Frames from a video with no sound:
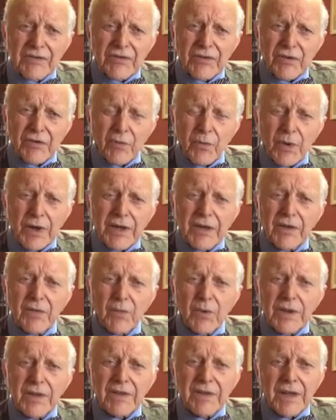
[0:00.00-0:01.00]
So the way that
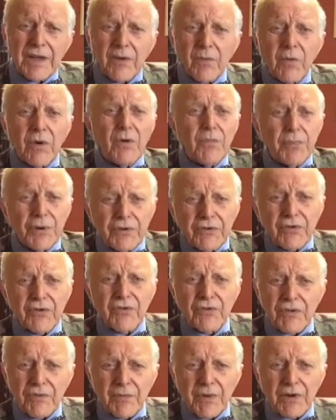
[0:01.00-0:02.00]
we think will
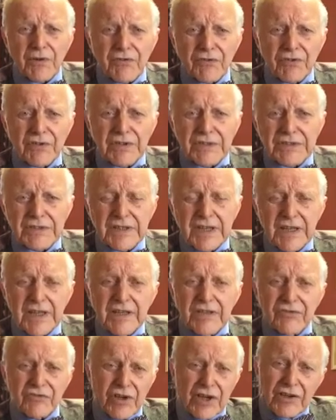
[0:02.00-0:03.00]
produce emotions.
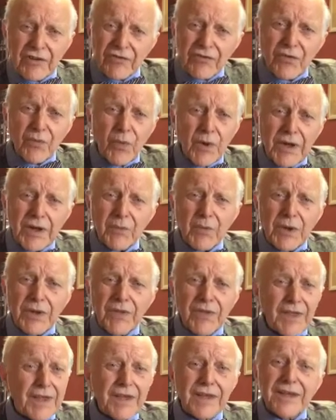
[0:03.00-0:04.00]
Change the way we
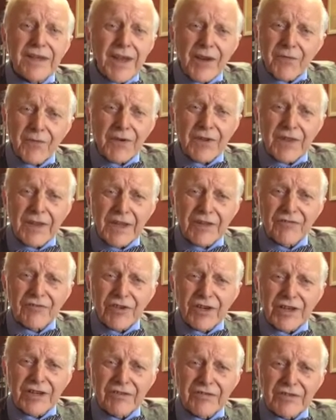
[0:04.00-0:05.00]
think and everything
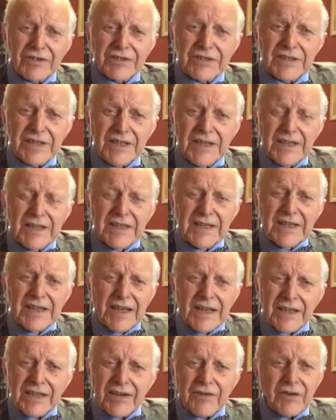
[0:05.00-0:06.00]
changes.
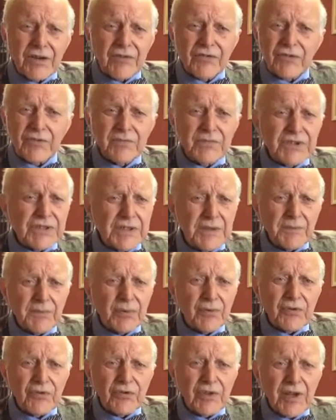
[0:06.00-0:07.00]
And there are some
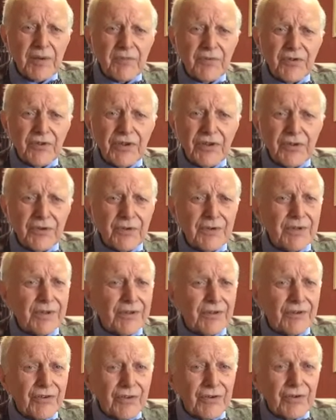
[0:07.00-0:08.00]
simple steps that you
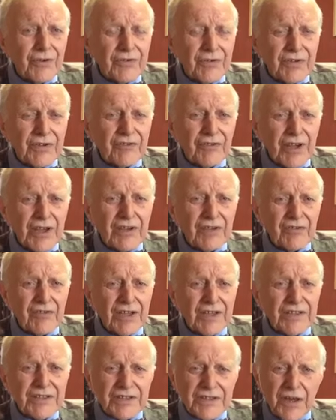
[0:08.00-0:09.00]
can do to change that.